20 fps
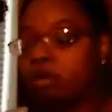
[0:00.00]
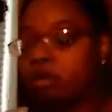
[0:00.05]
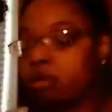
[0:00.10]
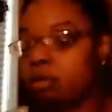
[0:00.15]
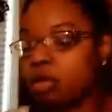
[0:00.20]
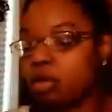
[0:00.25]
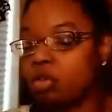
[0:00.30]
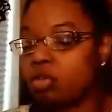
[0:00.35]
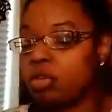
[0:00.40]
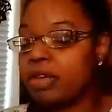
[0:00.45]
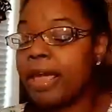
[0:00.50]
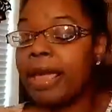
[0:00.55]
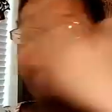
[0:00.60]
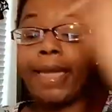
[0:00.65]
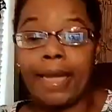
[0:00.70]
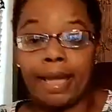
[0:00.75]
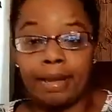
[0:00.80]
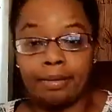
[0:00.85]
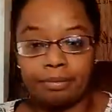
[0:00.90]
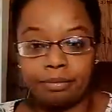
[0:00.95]
You
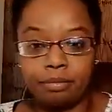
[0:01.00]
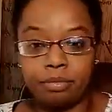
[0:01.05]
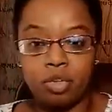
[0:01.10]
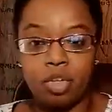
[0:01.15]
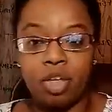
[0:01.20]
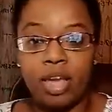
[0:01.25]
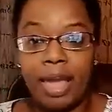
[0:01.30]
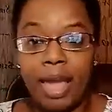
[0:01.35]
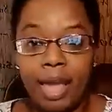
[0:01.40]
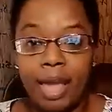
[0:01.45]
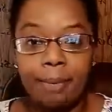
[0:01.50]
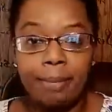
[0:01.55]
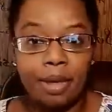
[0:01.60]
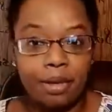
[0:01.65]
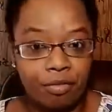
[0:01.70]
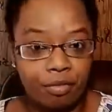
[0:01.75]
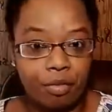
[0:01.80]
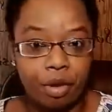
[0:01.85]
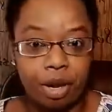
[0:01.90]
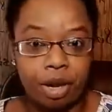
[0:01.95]
can't be
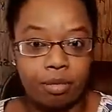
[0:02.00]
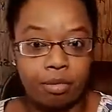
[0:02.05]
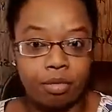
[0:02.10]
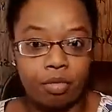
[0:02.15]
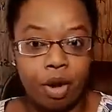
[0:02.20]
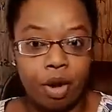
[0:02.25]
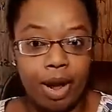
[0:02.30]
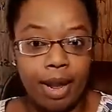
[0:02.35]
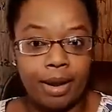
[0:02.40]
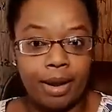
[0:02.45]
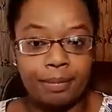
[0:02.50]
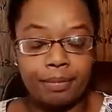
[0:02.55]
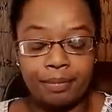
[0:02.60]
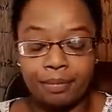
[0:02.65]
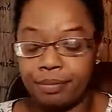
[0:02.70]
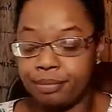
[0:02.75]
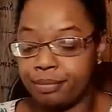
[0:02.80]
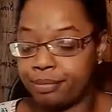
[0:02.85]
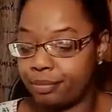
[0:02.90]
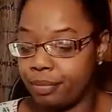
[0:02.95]
free, right?
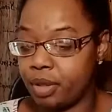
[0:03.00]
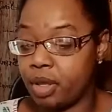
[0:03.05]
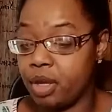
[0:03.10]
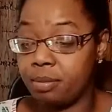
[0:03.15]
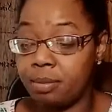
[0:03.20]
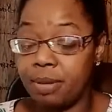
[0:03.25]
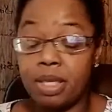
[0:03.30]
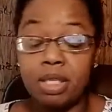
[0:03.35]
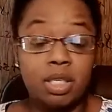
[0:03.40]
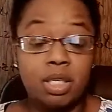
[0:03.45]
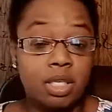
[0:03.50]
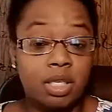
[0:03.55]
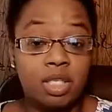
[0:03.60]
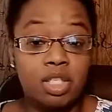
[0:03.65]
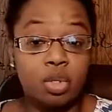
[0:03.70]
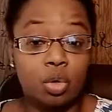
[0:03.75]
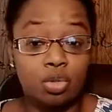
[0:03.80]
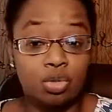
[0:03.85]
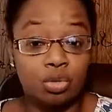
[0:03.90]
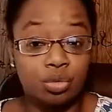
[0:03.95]
Could be to the
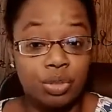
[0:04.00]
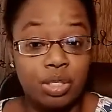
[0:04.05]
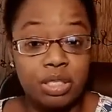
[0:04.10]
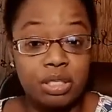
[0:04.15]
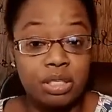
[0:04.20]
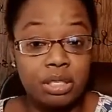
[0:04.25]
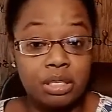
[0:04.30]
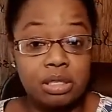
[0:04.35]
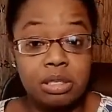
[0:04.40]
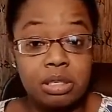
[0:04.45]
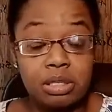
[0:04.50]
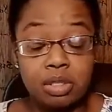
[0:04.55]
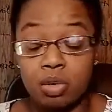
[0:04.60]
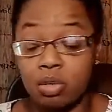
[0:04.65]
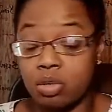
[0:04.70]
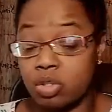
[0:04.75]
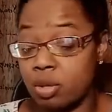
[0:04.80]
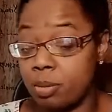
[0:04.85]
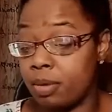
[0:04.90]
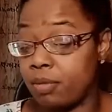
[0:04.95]
social distancing. So
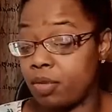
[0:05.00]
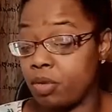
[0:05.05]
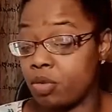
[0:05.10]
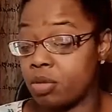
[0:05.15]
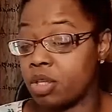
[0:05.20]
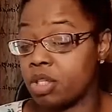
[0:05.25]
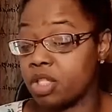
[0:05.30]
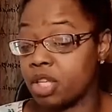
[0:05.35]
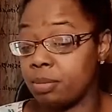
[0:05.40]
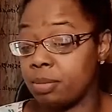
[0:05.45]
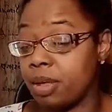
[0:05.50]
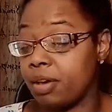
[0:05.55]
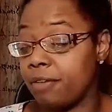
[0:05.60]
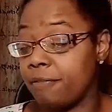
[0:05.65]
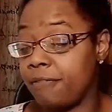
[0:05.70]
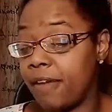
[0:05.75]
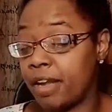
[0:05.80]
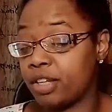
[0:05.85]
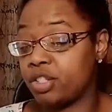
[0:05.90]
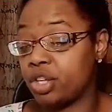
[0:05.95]
some of you, this could be
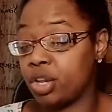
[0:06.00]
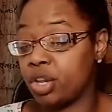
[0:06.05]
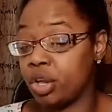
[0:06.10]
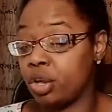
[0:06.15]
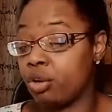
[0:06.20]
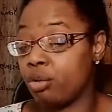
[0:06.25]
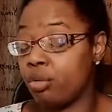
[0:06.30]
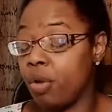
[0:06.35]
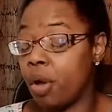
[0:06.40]
affecting you.